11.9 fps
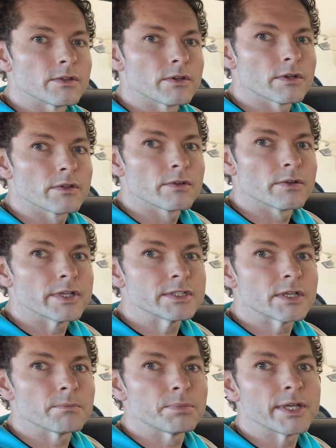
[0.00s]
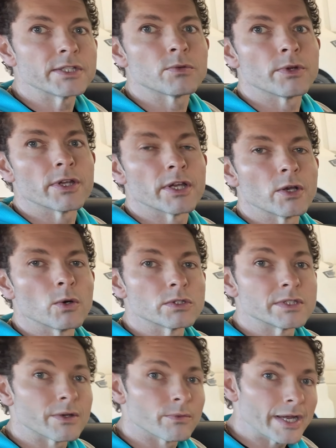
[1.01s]
There is a place where you can go
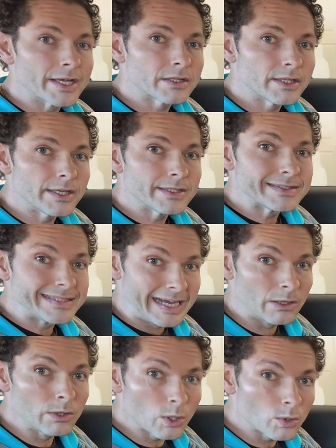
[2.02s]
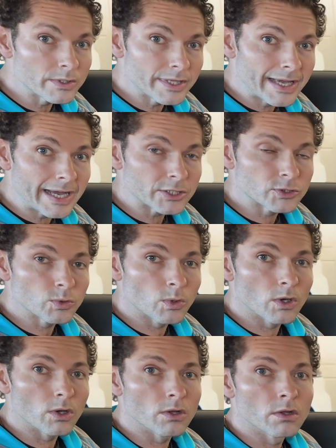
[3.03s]
directly, download the
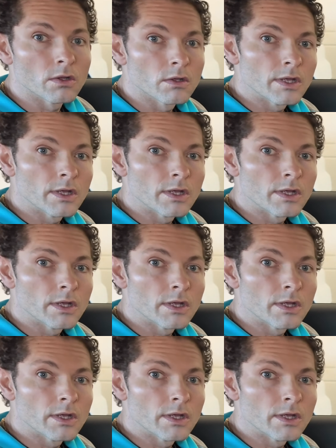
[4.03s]
actual